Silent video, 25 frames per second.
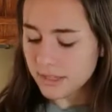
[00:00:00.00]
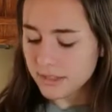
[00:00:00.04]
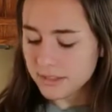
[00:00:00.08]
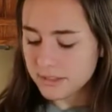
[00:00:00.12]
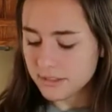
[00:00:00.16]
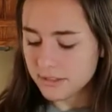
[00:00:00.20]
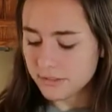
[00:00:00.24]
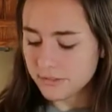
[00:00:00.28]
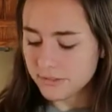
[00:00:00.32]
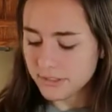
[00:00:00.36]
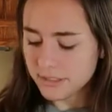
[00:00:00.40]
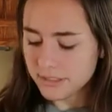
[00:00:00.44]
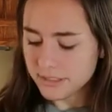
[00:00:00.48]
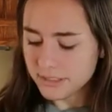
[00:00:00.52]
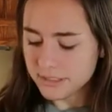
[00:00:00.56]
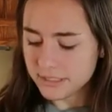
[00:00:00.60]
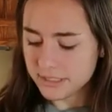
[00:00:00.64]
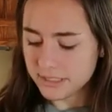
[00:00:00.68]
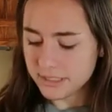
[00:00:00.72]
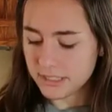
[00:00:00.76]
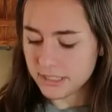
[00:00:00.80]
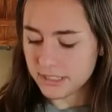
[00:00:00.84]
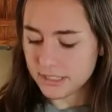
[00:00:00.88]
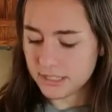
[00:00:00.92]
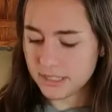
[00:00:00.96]
So
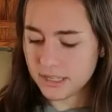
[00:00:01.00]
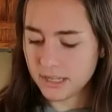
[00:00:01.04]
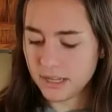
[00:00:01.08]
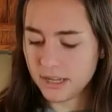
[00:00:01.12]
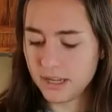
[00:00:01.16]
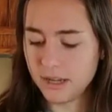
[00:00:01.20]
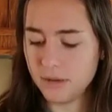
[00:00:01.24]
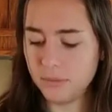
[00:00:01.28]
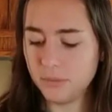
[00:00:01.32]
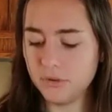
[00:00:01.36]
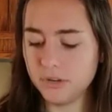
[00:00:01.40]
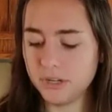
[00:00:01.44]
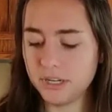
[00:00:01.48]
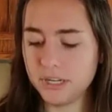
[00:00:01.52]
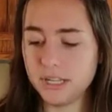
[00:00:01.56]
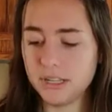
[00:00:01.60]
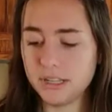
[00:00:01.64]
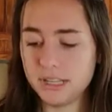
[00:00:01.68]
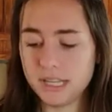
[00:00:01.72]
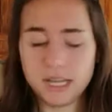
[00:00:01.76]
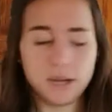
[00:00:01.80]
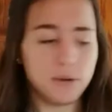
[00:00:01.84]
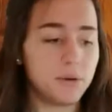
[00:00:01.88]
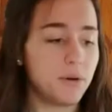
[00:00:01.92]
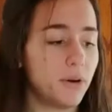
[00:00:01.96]
first, we're going to
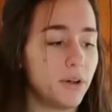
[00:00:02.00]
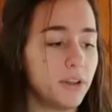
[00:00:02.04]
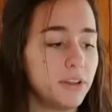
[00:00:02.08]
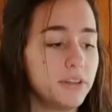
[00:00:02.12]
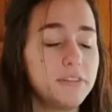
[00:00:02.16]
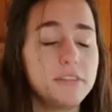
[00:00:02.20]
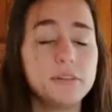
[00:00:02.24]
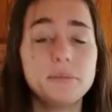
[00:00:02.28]
lay out all of